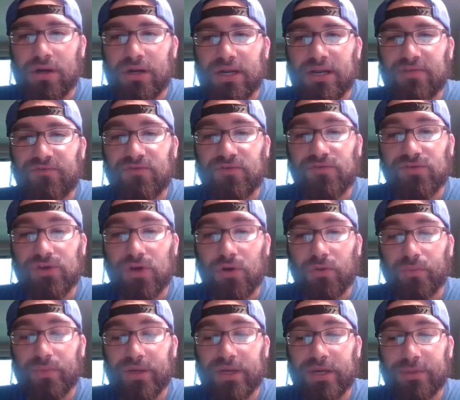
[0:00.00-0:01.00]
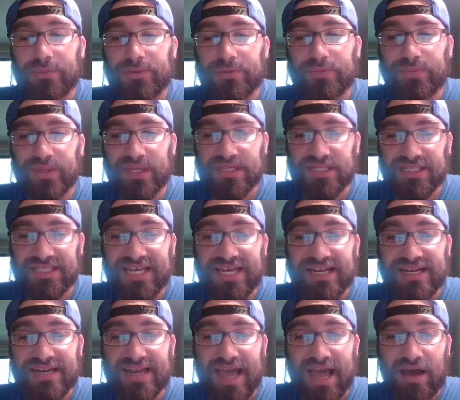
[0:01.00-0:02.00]
And if you don't pick up your play set
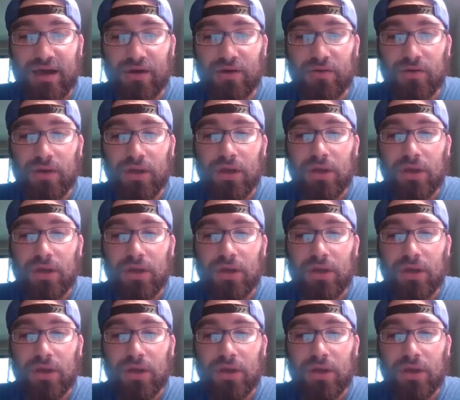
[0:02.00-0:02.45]
now,